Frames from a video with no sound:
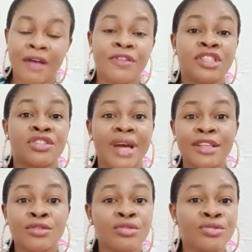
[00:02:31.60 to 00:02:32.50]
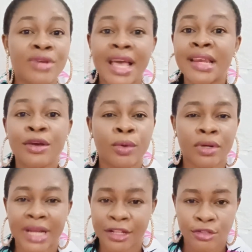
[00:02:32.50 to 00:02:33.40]
Have you tried to do
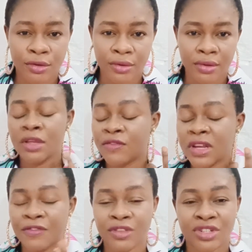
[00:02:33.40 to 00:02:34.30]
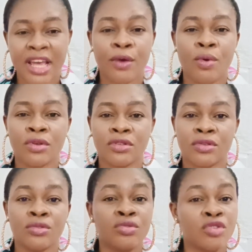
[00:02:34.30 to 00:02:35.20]
anyone at all? Even if you try
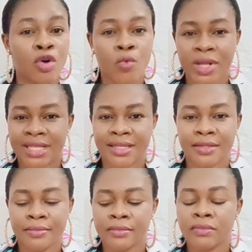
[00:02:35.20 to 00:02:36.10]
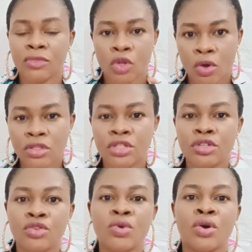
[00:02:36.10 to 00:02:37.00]
once, do not quit.
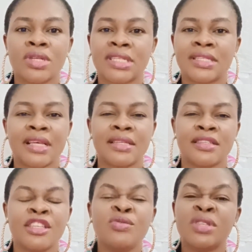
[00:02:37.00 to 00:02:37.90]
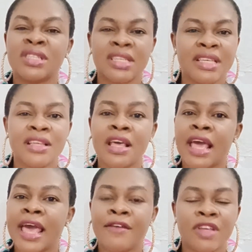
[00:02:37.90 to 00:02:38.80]
Continue with consistency, you see
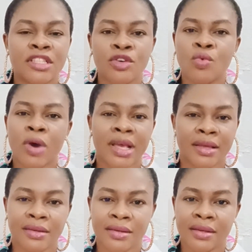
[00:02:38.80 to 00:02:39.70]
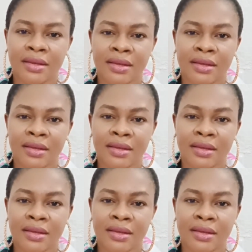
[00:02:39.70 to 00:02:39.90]
everything working.